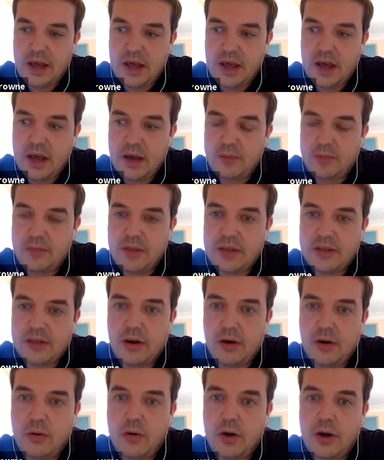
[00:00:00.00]
There's a
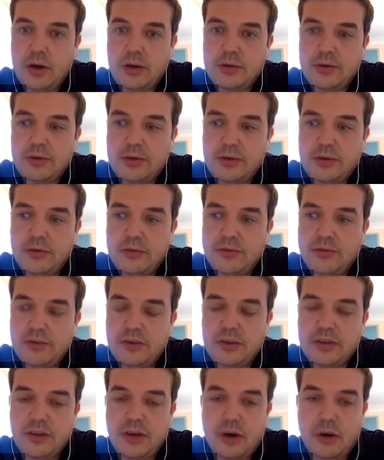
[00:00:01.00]
whole host of
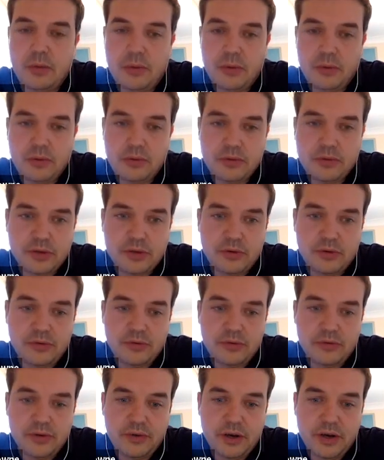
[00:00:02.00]
examples
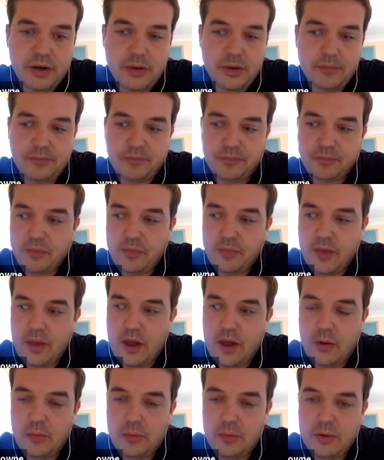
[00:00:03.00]
of
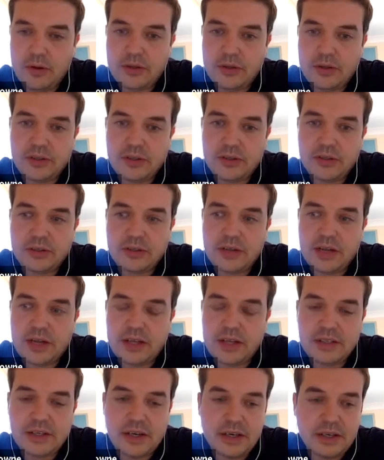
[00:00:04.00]
outputs and
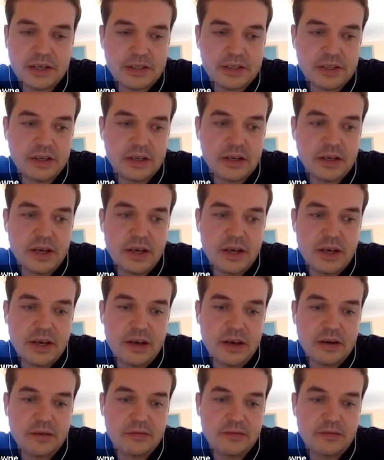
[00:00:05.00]
case studies that
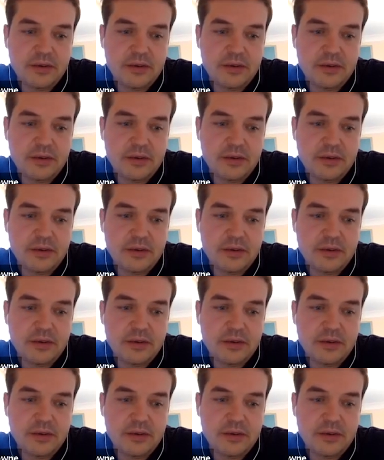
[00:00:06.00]
have